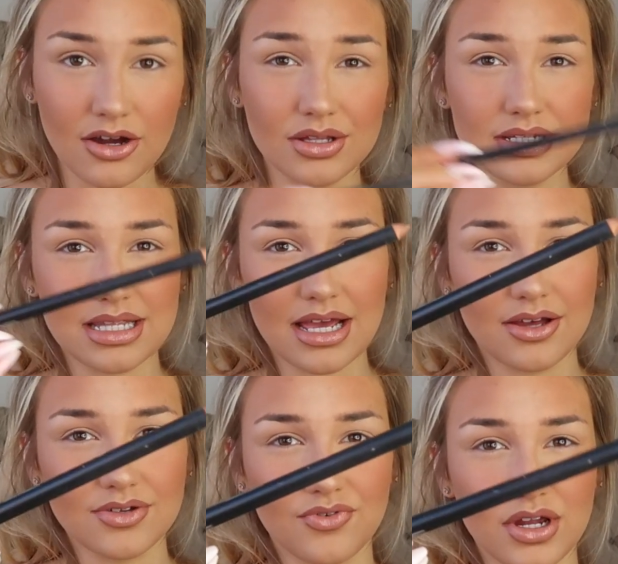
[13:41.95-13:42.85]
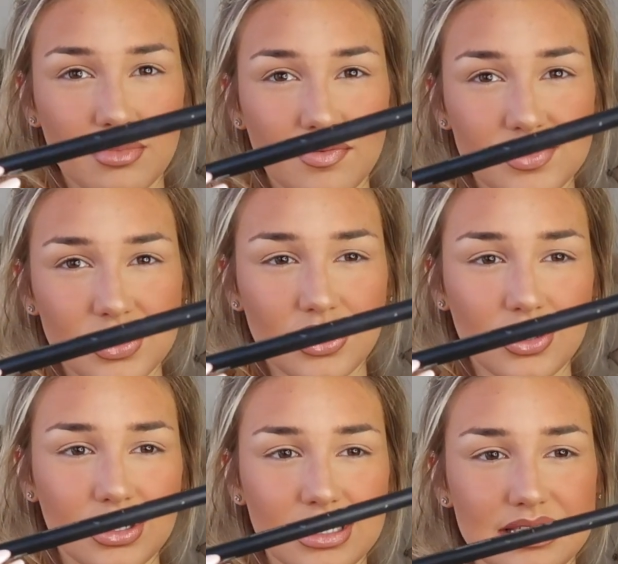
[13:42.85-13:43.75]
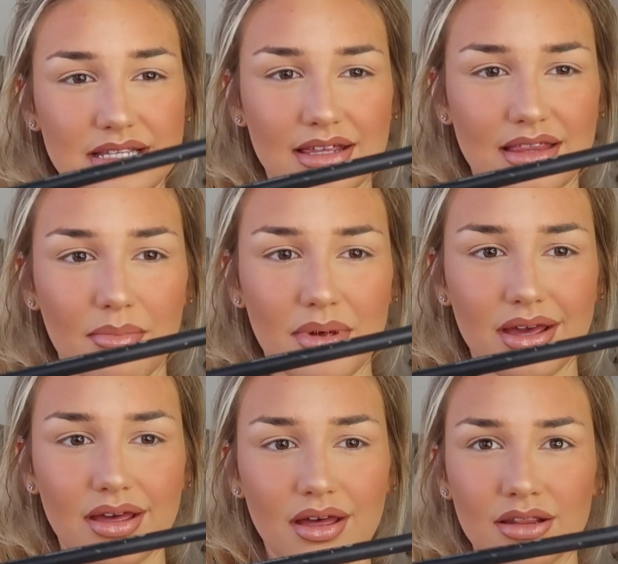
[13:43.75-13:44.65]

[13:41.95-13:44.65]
I got this like 3 months ago and it's like that big.